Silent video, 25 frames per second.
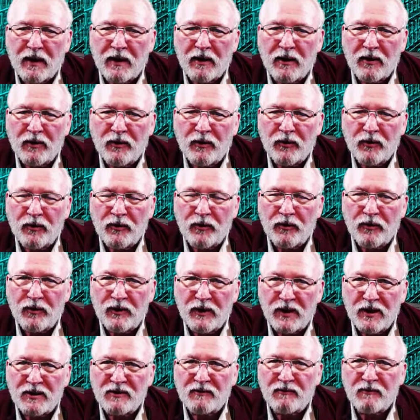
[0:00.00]

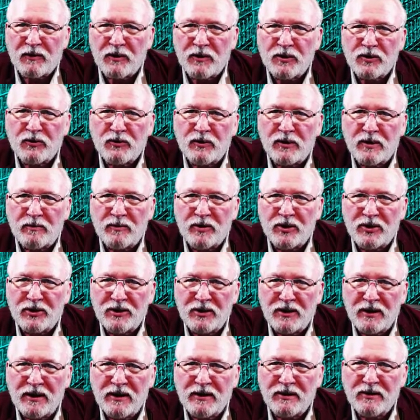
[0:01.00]
this virtual
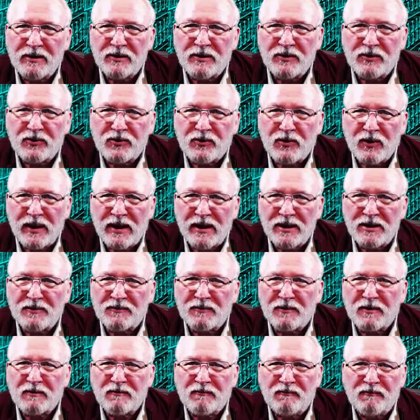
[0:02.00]
machine to
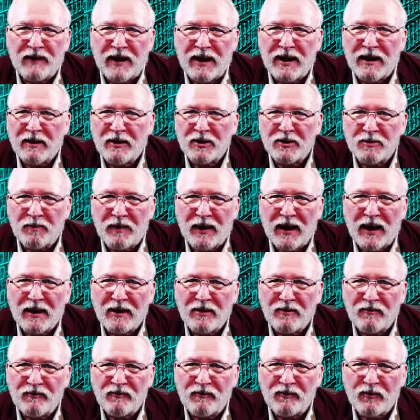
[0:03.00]
transfer files back
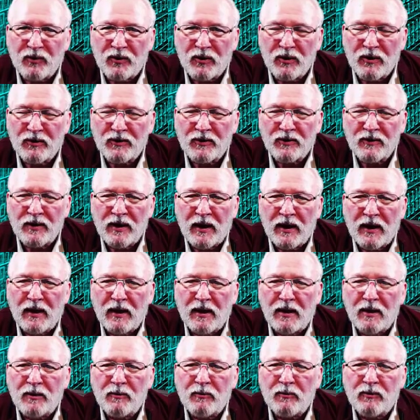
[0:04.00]
and forth
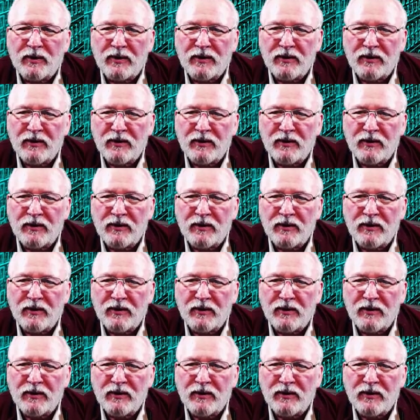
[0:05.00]
with your